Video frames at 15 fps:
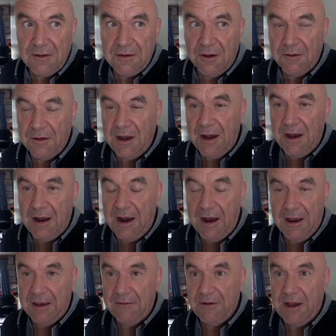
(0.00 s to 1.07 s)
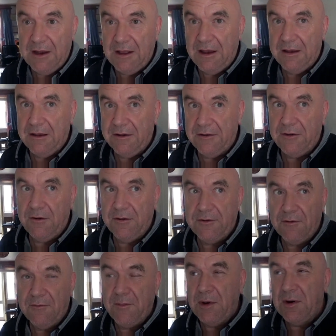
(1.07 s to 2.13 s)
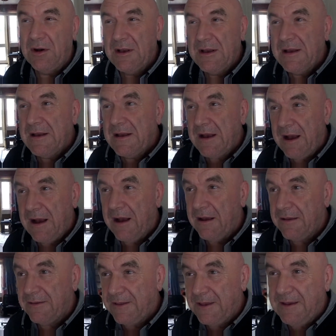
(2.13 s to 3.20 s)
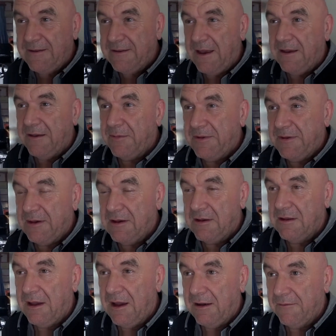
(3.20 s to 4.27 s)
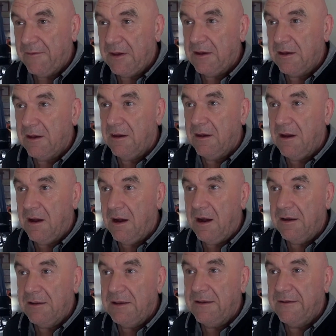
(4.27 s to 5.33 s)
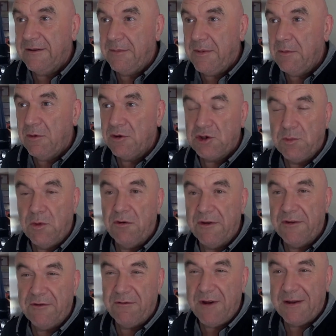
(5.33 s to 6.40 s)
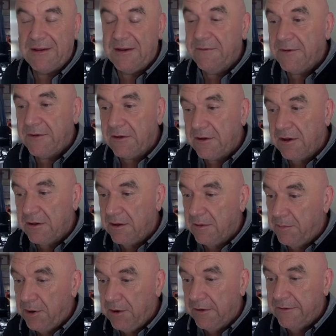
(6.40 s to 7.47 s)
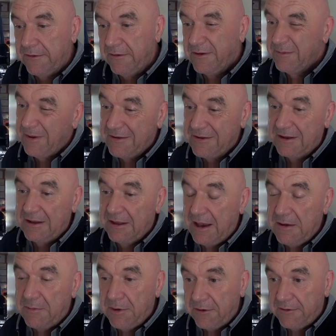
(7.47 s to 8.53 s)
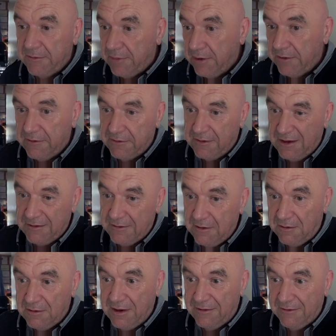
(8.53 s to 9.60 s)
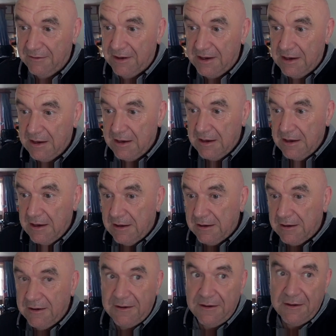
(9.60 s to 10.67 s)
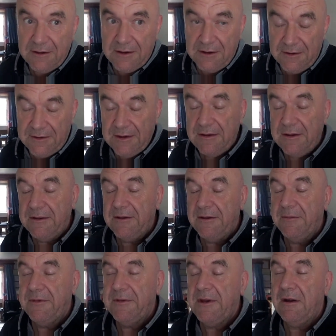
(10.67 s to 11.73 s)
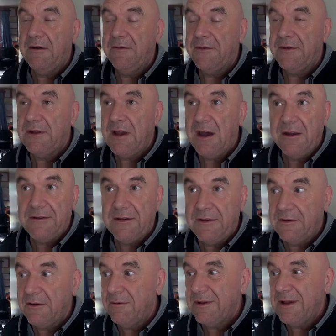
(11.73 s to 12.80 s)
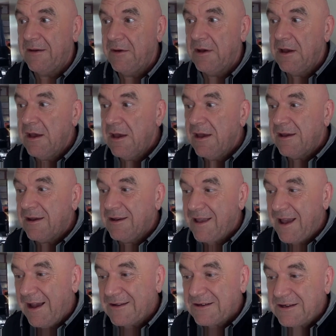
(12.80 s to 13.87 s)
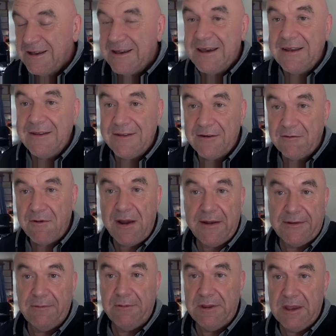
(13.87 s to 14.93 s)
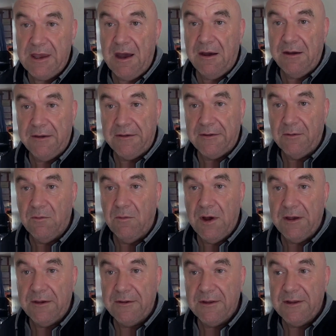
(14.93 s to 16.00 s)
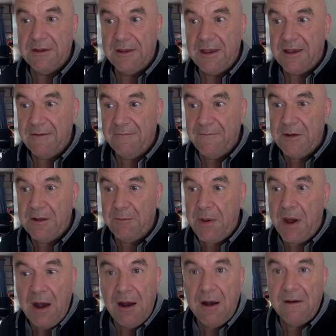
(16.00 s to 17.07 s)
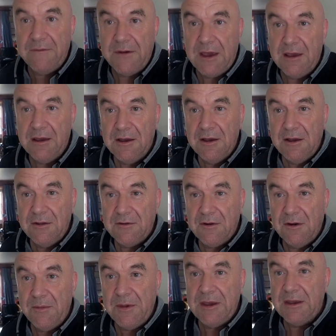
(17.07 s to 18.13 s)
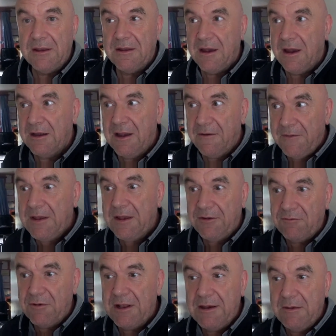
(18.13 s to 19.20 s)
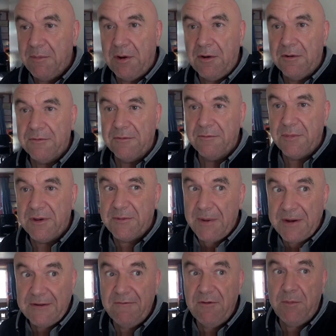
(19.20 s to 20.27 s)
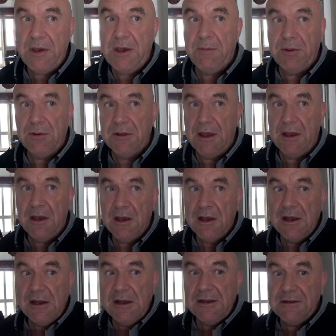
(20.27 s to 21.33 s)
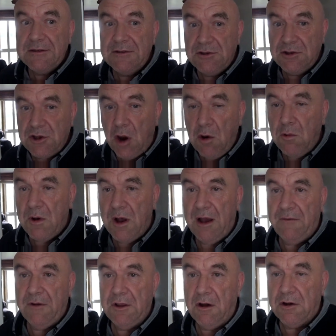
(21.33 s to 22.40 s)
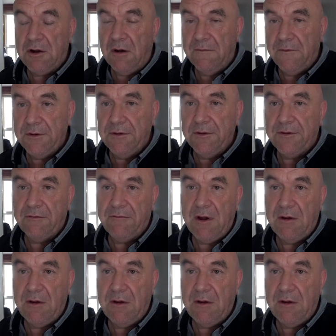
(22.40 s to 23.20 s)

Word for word: you know, I, I, even I like that sort of stuff, but these days particularly, I think art needs to be much more interactive so that the person, especially the layperson, person that's not necessarily considers themselves an artist or whatever, can actually interact with the art in some way so that they can feel part of it. Do you know what I mean? And I think that's really important, especially for people that don't have a lot of confidence